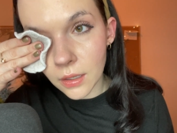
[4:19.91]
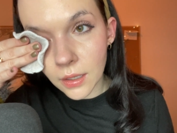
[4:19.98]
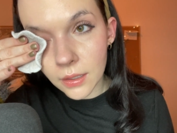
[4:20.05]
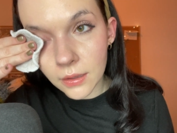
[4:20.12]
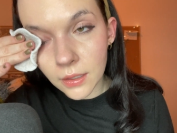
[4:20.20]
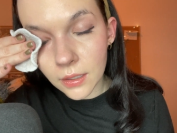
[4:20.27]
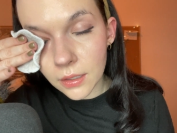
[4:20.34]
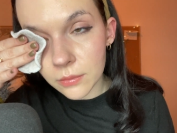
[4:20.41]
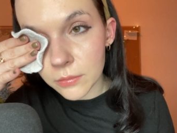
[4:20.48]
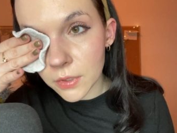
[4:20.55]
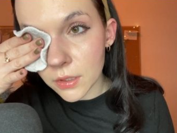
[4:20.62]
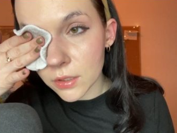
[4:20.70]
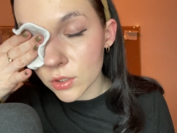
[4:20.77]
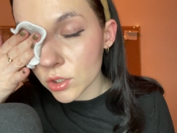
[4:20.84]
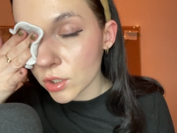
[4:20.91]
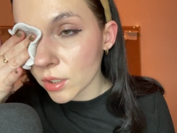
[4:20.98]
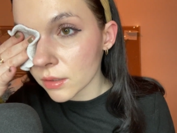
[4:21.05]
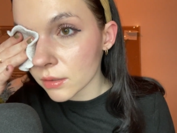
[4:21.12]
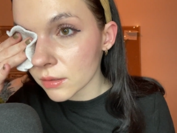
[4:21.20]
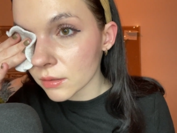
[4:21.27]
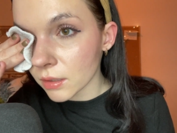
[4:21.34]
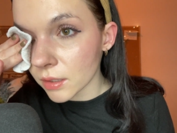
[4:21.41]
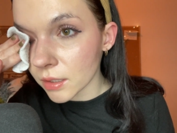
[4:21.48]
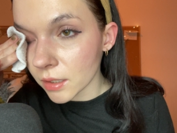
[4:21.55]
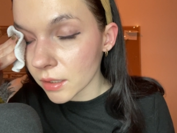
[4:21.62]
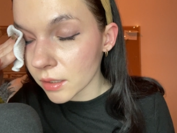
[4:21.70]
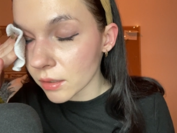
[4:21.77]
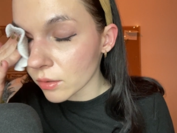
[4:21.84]
And then I'm gonna
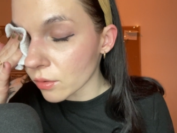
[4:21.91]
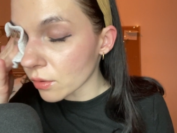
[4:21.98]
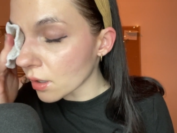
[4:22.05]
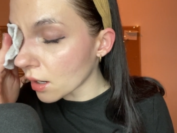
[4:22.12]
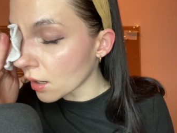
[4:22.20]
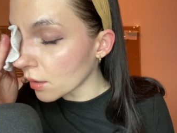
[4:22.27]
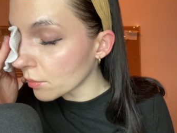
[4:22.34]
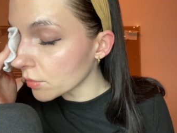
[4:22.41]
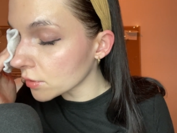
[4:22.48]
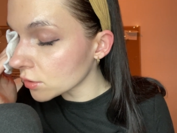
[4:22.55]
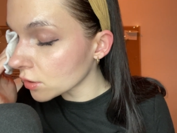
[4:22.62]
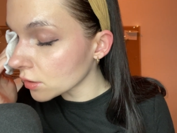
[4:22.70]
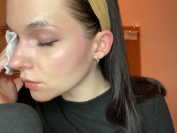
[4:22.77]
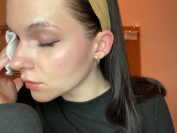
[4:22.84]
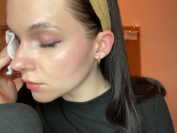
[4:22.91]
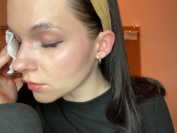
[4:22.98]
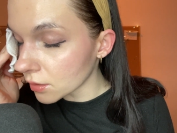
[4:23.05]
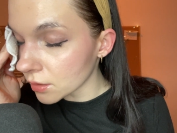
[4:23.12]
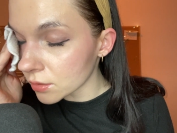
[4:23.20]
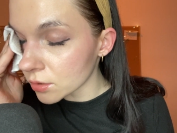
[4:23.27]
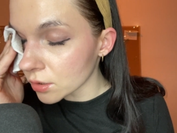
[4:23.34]
gently rub, gently,